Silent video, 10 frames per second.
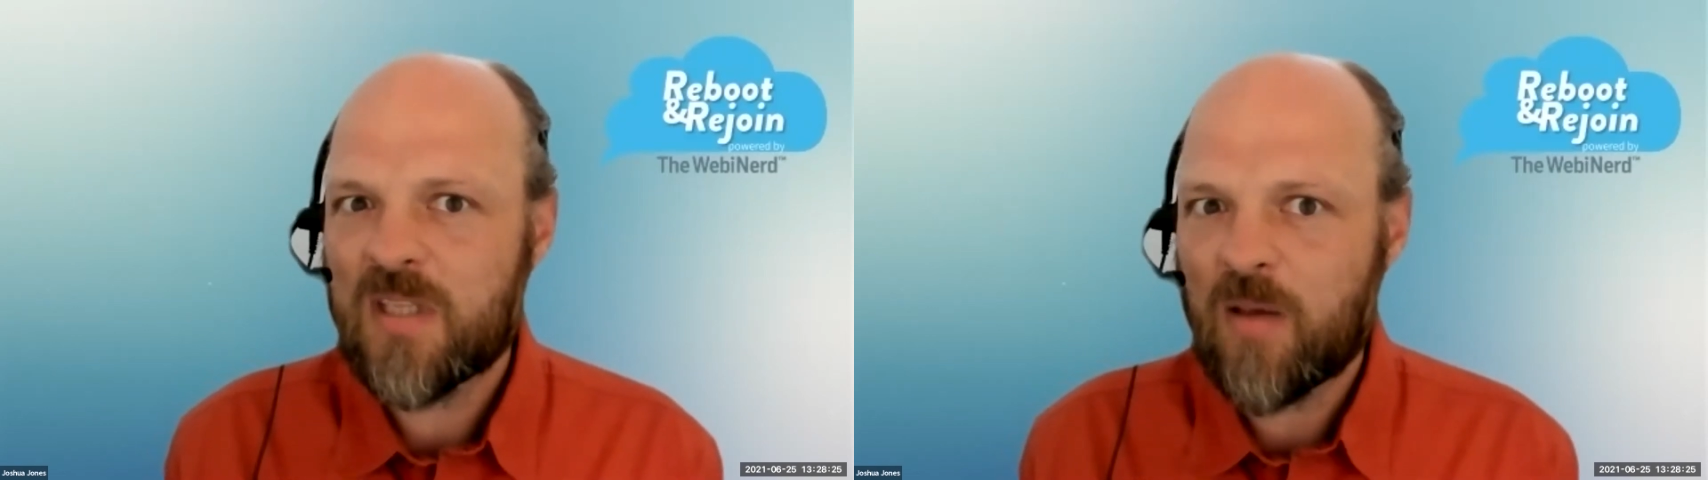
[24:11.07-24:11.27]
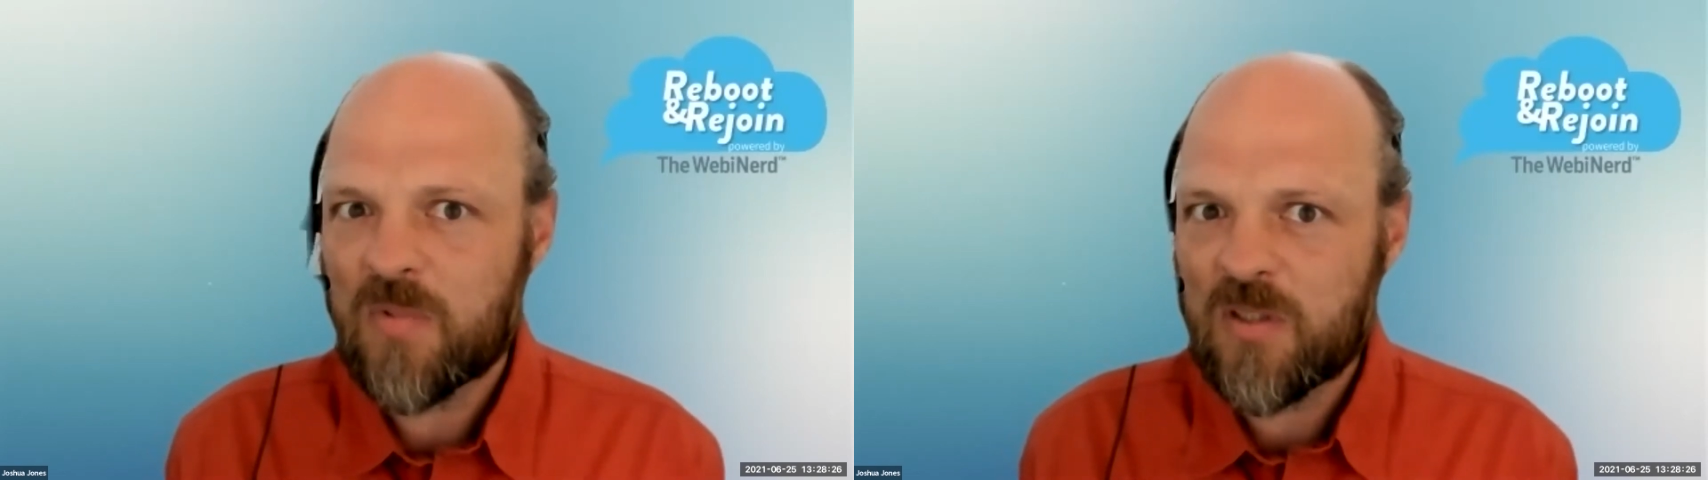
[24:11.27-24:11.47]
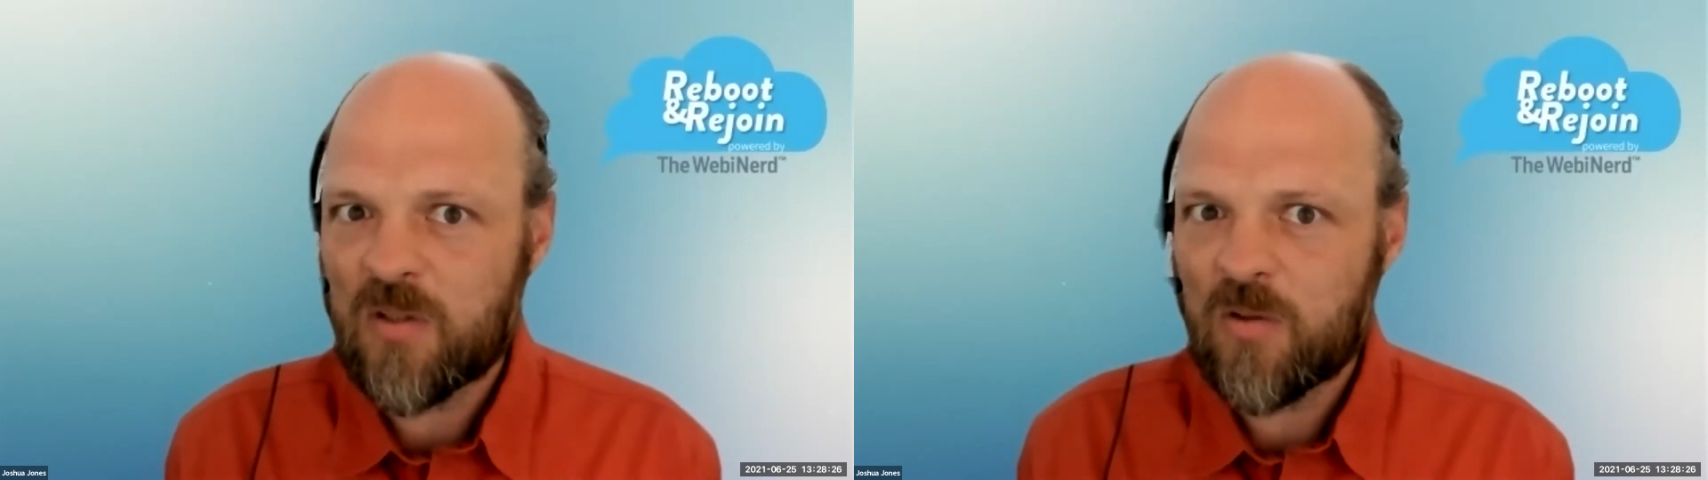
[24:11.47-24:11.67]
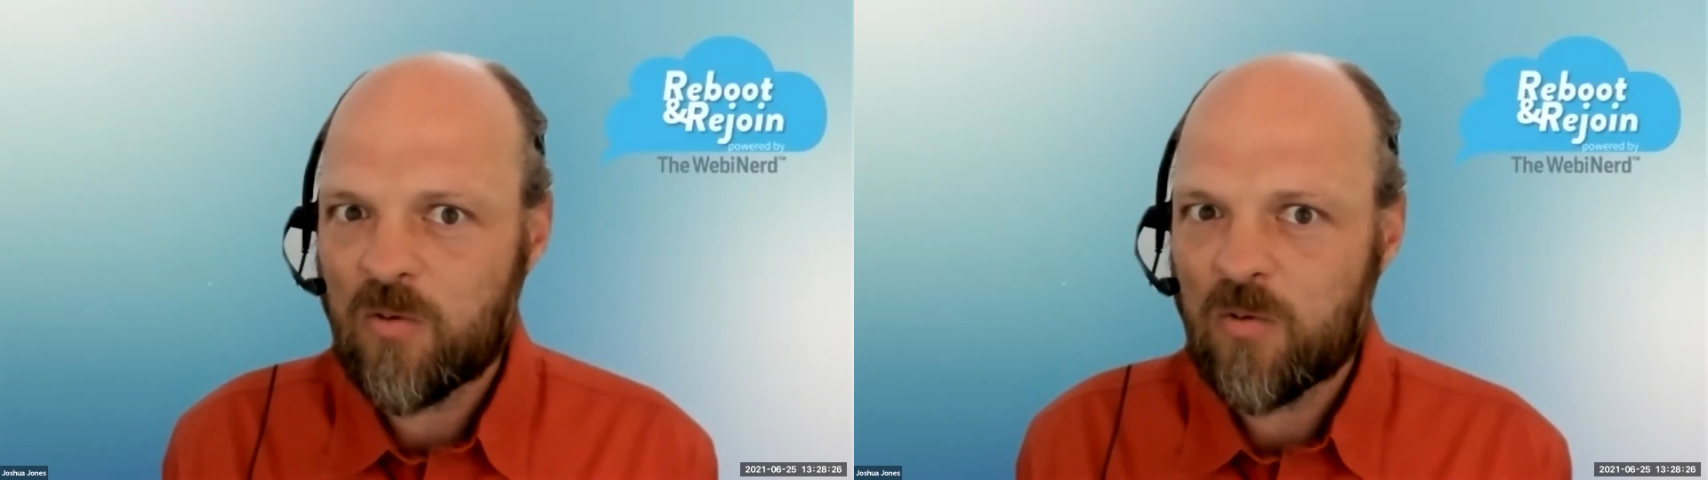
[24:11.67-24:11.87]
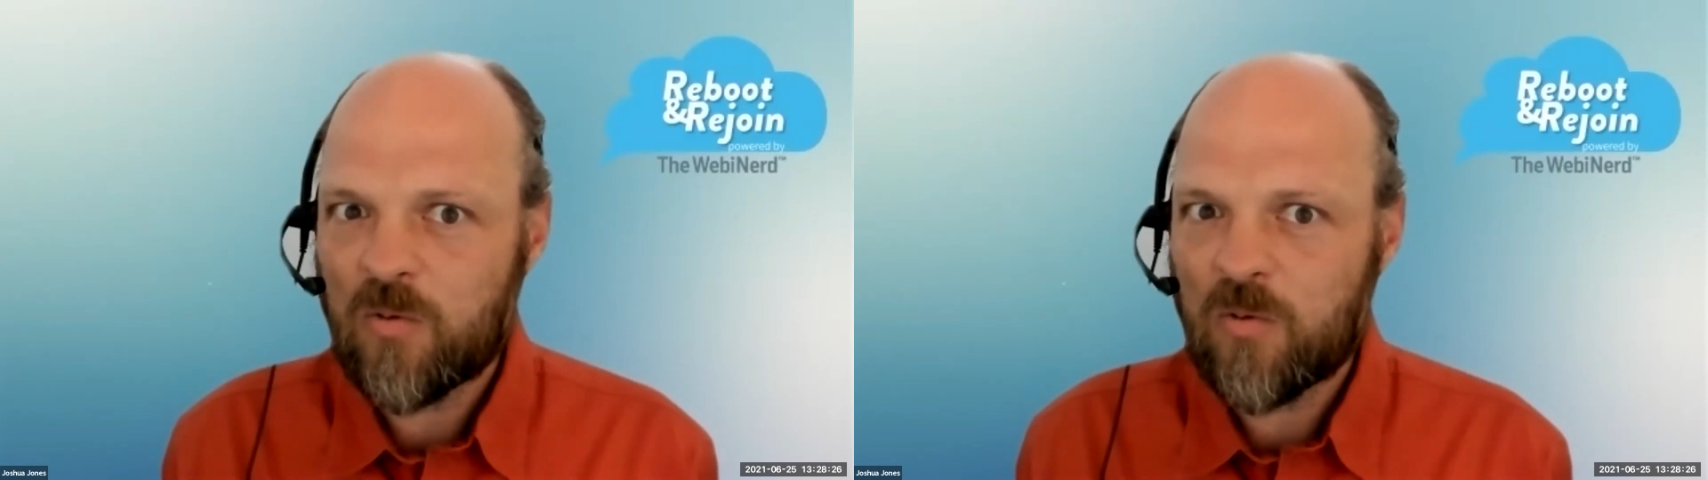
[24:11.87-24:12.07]
time
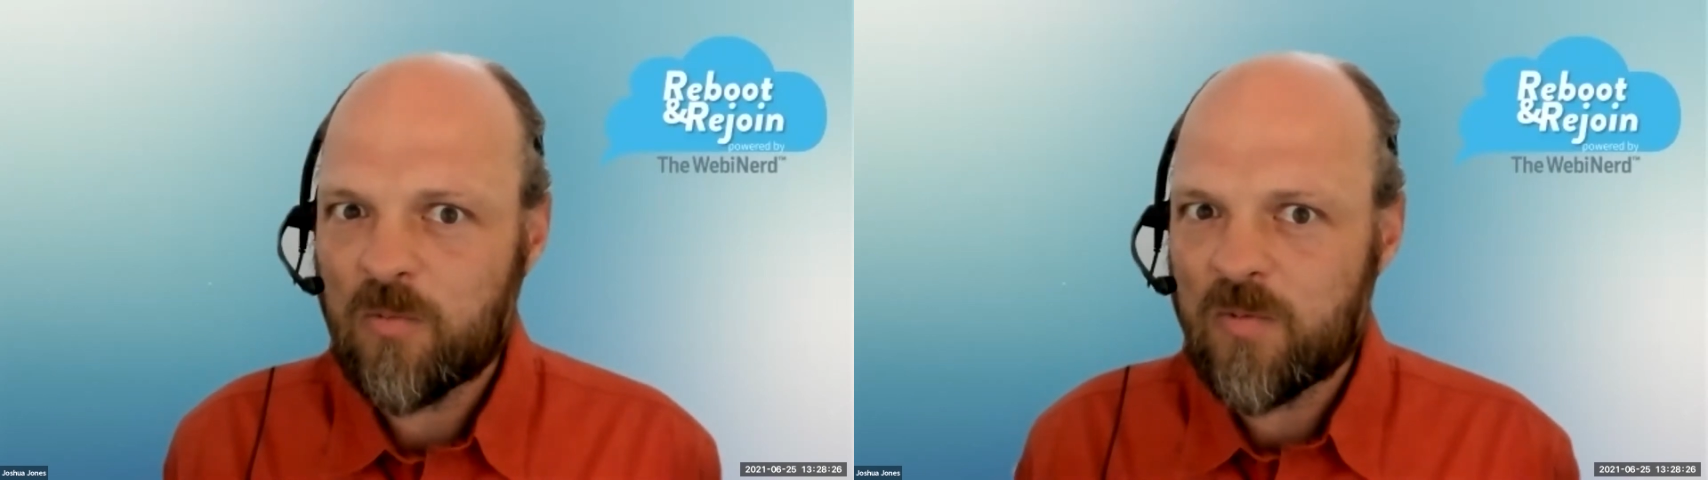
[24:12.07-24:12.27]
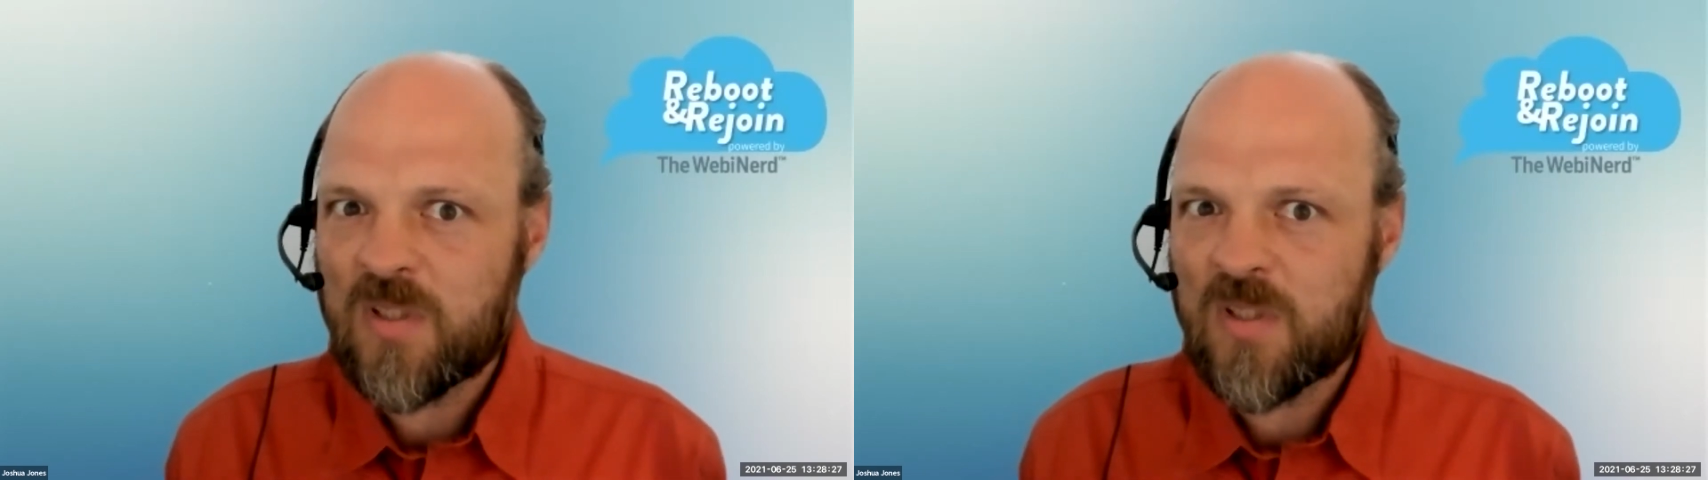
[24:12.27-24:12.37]
to